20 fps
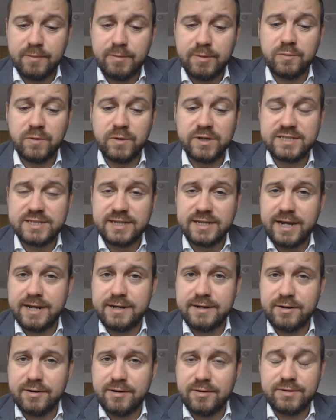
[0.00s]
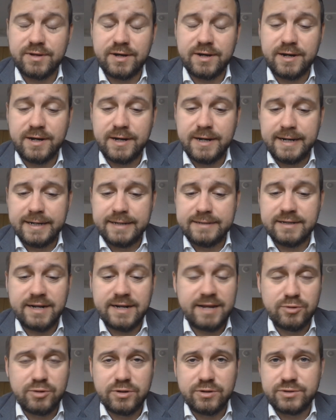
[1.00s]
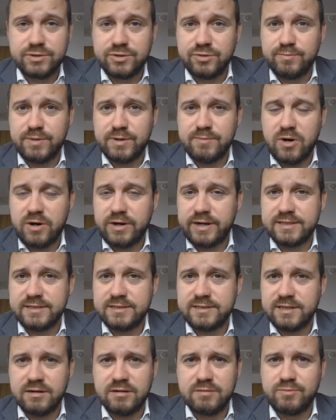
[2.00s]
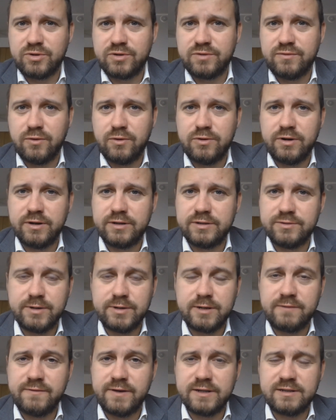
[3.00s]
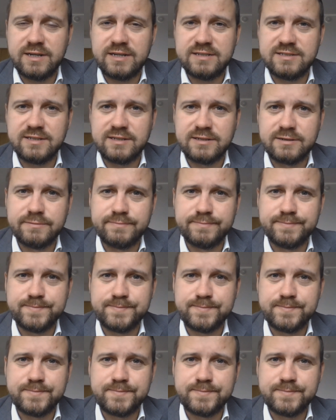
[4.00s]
But once again, the neighborhood supermarkets in our portfolio are doing fantastic.